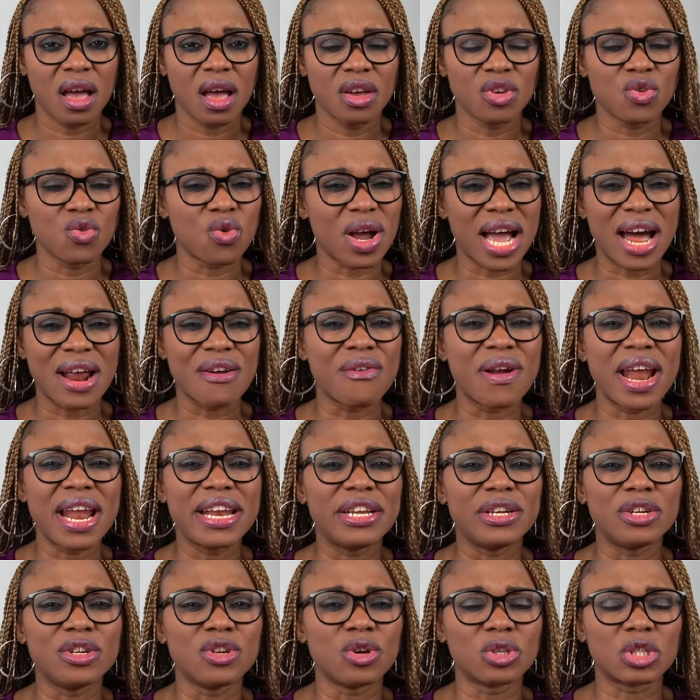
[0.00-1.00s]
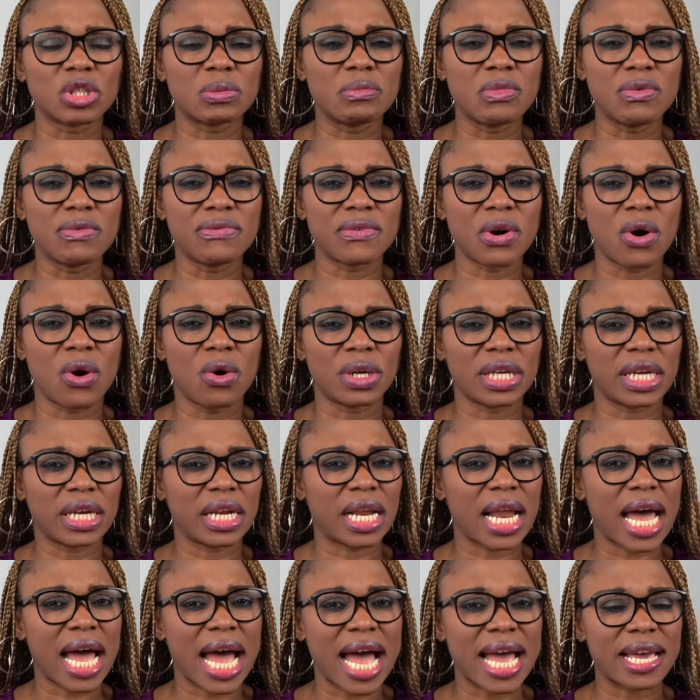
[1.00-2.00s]
you can really not move on
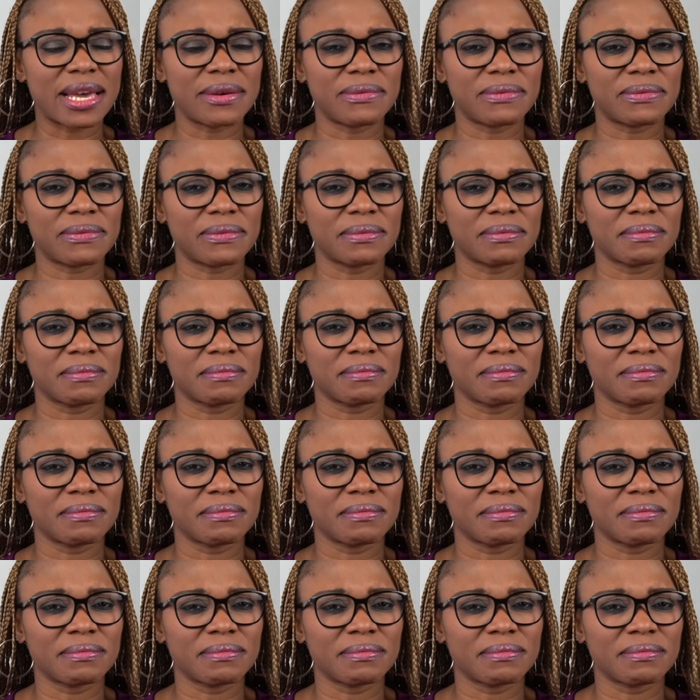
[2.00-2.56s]
in life.